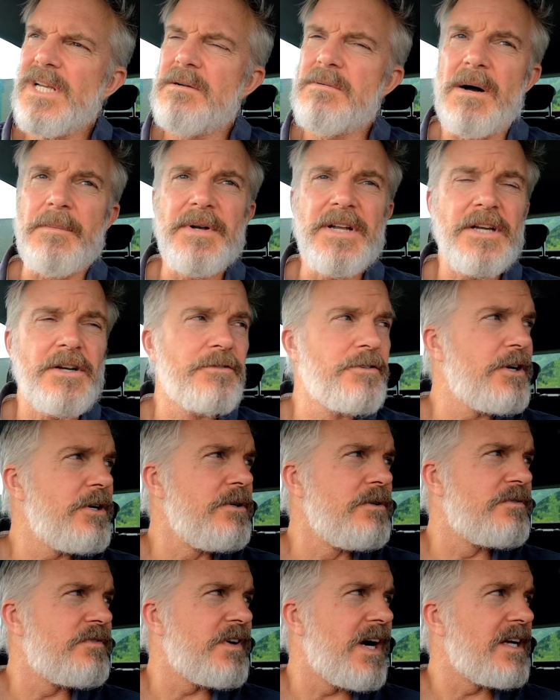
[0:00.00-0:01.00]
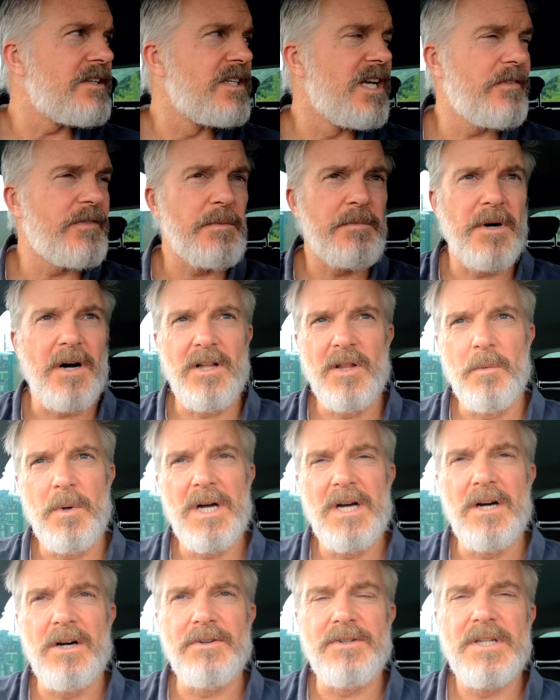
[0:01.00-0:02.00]
I'm up near Crewe, in fact, the lovely part of the
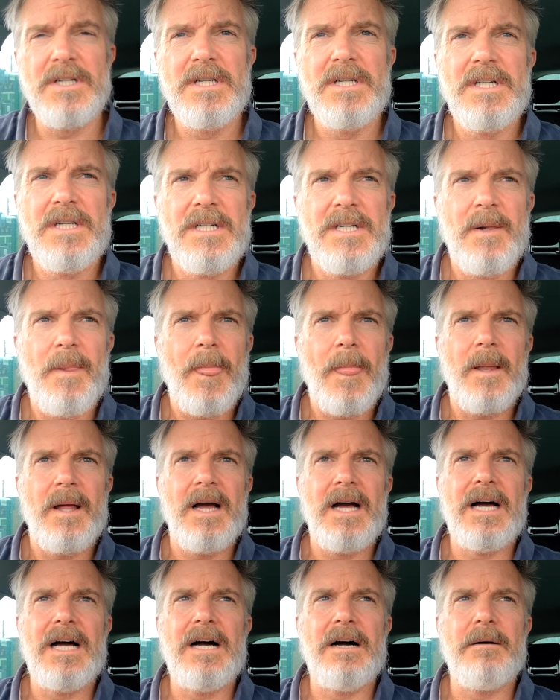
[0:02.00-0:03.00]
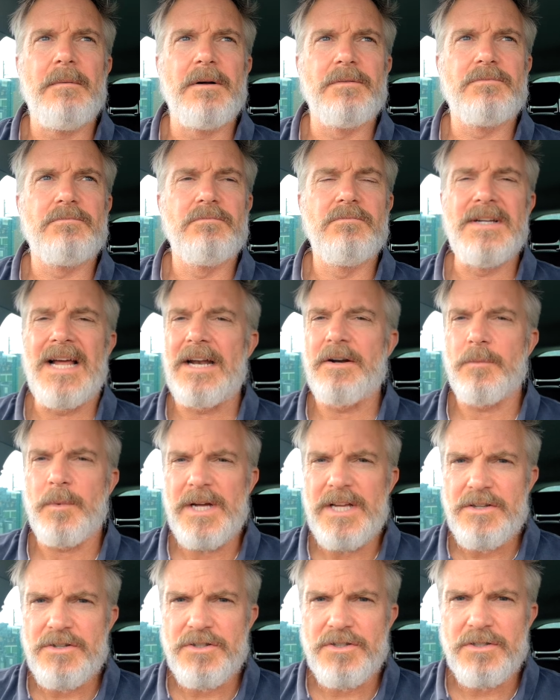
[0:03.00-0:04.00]
world.
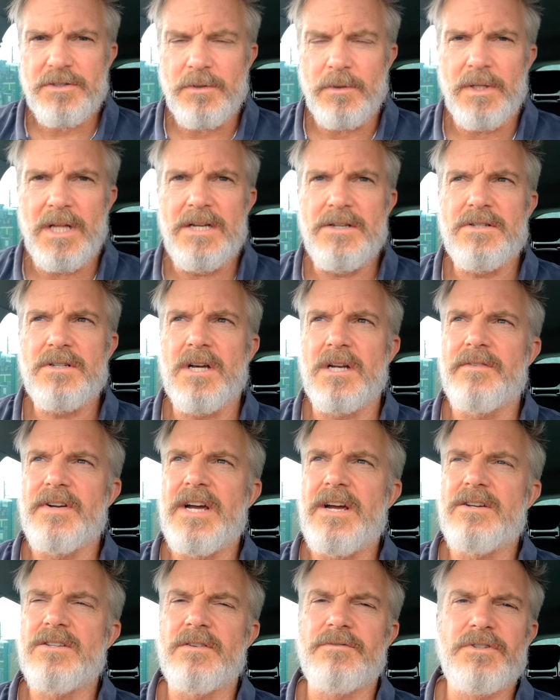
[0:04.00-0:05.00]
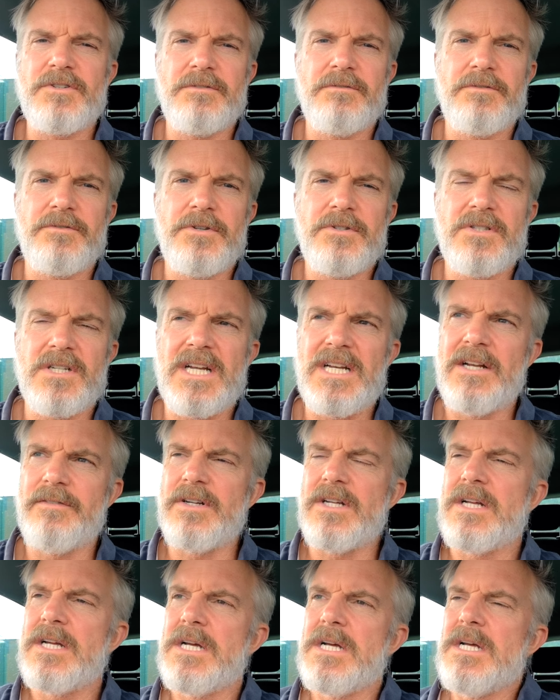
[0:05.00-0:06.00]
Nantwich, all those kind of areas I've driven through today,
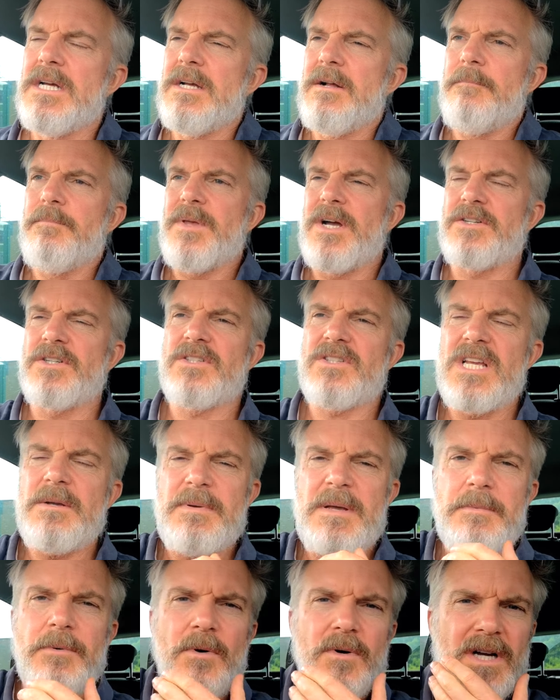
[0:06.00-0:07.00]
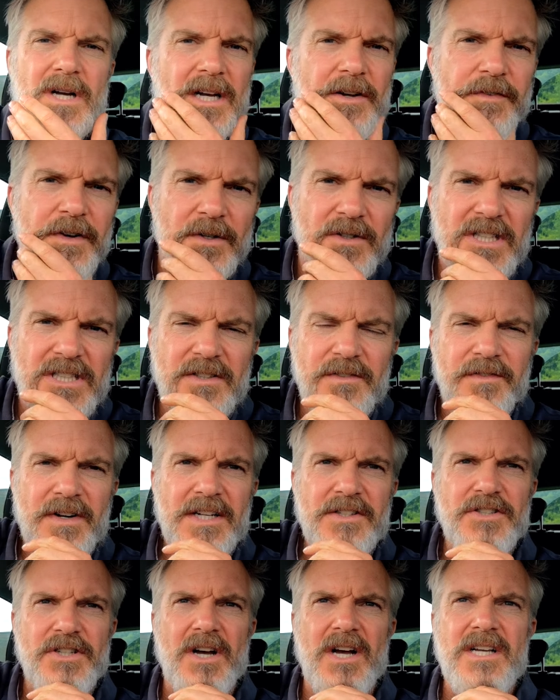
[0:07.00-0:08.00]
lovely. I just think people are going to feel
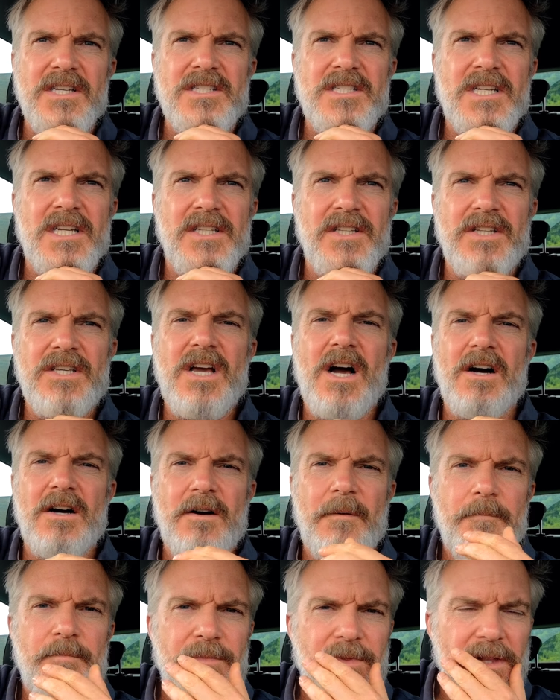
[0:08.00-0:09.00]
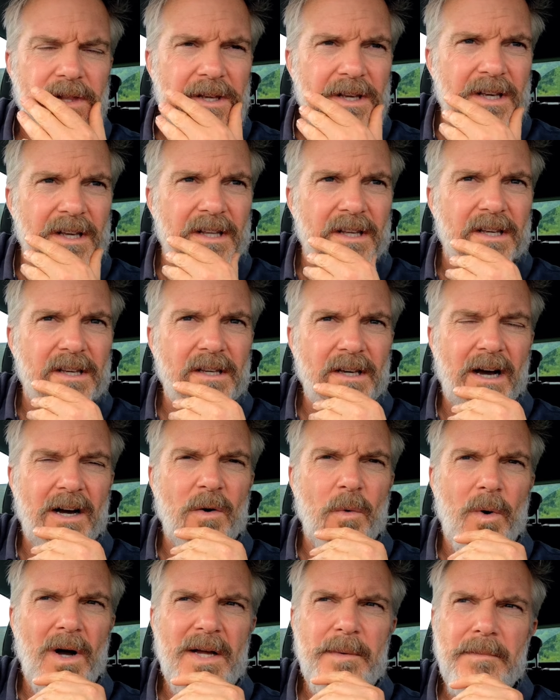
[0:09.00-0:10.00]
disenfranchised. The
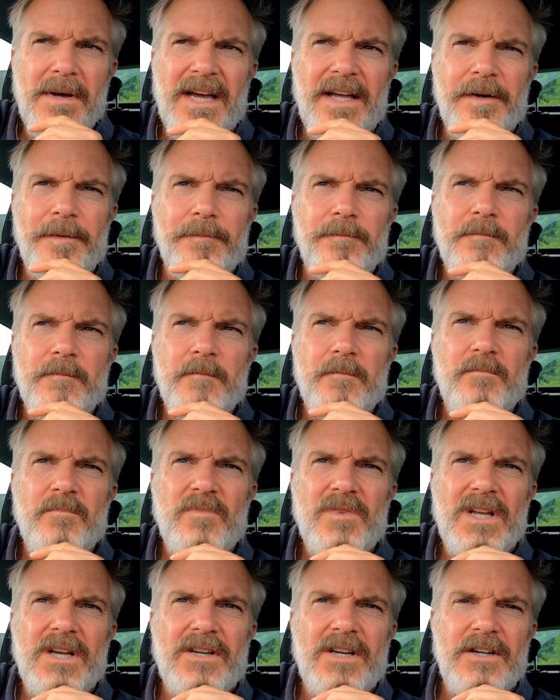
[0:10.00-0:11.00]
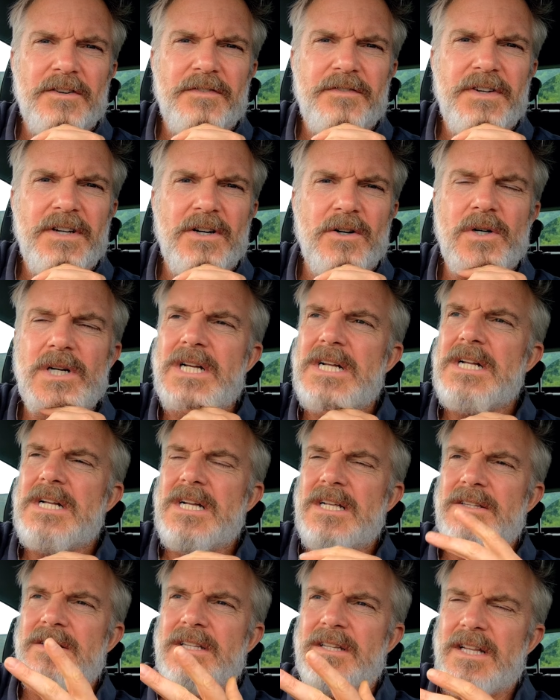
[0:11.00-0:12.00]
young white men, they're going to feel,
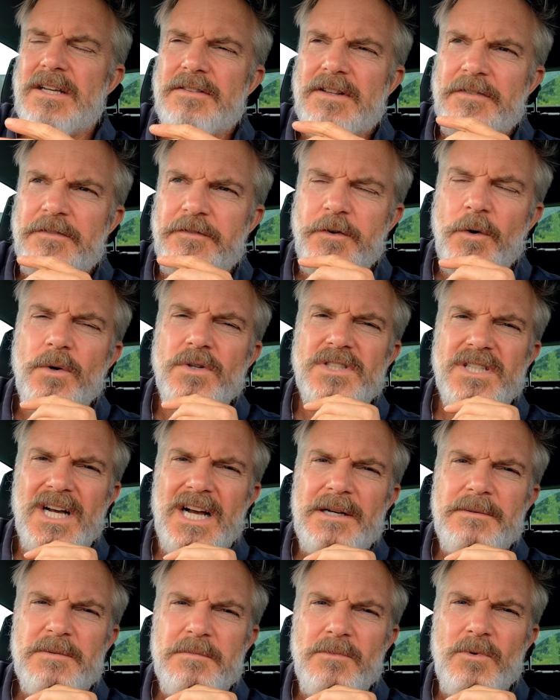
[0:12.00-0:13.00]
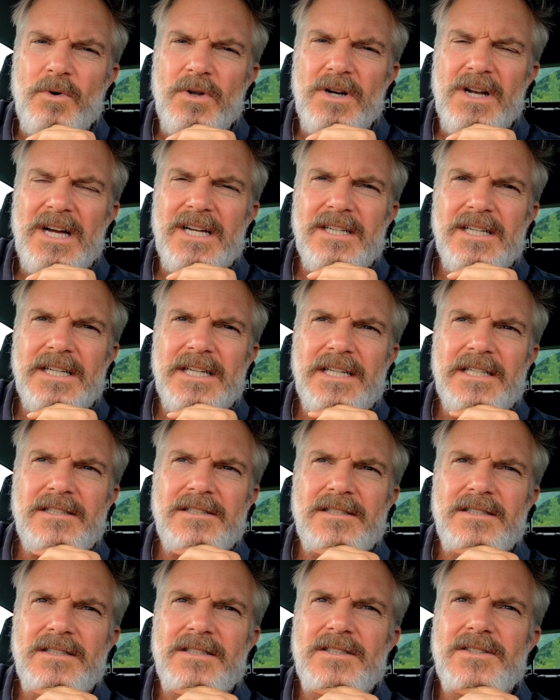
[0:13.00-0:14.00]
they're four times more likely
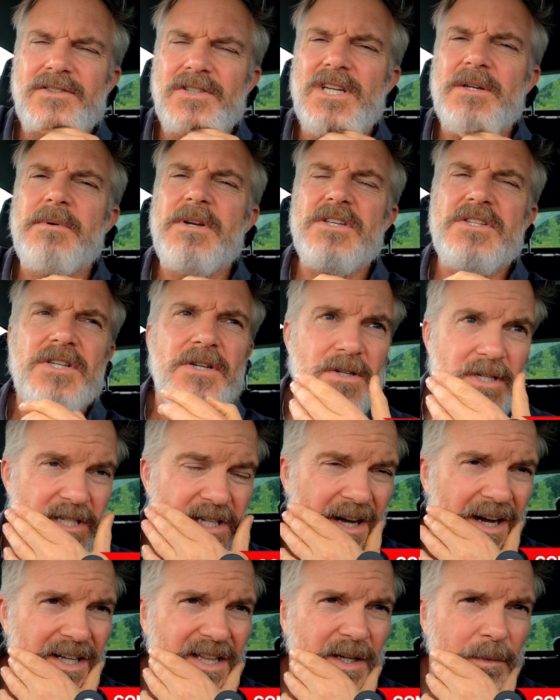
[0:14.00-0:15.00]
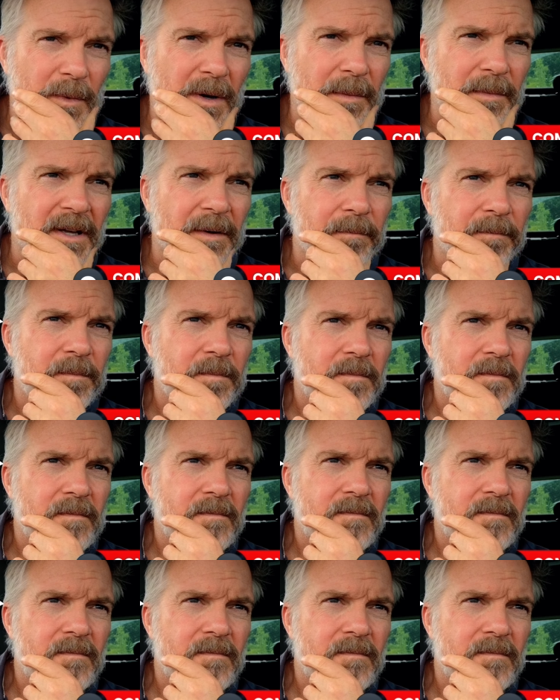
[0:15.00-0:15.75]
to commit suicide than women.